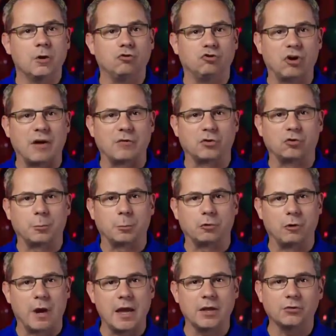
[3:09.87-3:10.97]
JavaScript
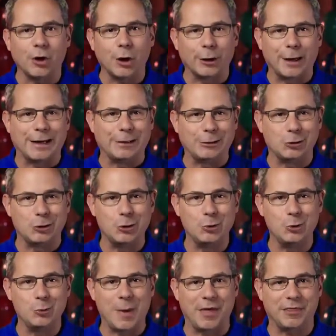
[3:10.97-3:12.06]
arrays are getting two
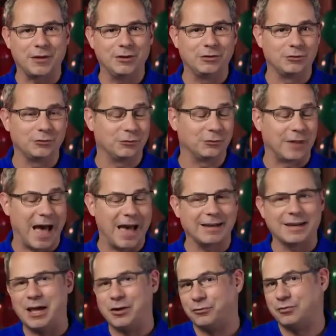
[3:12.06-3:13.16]
new methods, flat
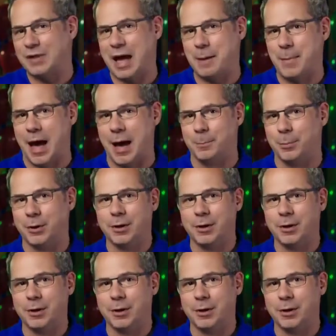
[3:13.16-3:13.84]
and flatMap.